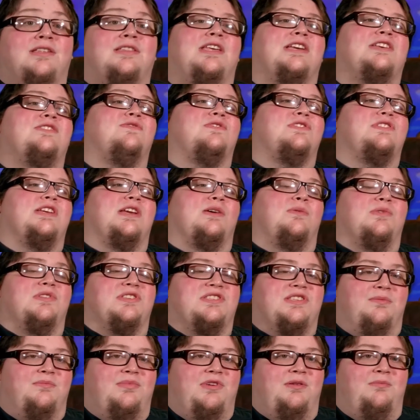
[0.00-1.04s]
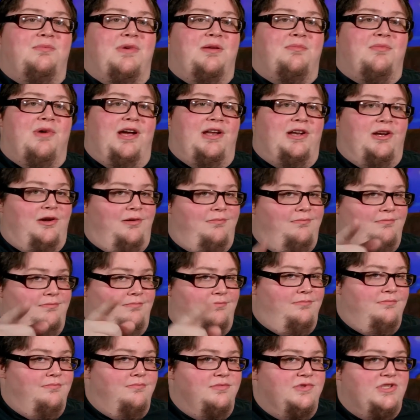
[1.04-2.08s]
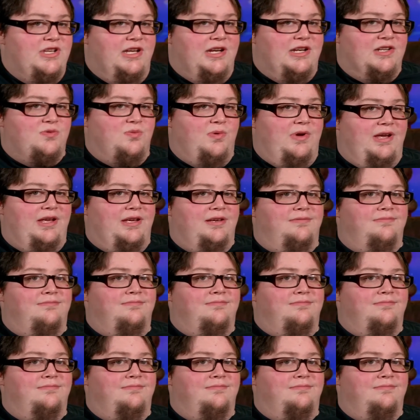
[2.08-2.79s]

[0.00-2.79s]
Thanks for sticking with us on Pen Made Mightier. See you next week.